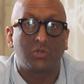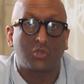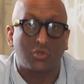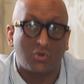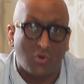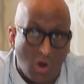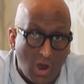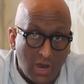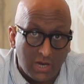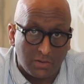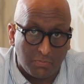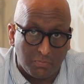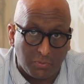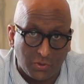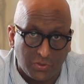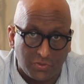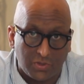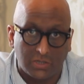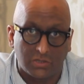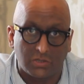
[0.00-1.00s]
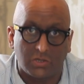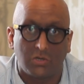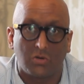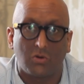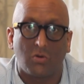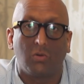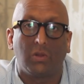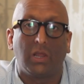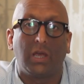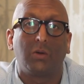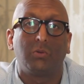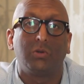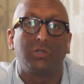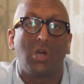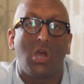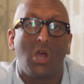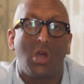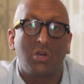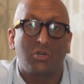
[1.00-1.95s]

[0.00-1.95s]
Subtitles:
try to put things in your own language,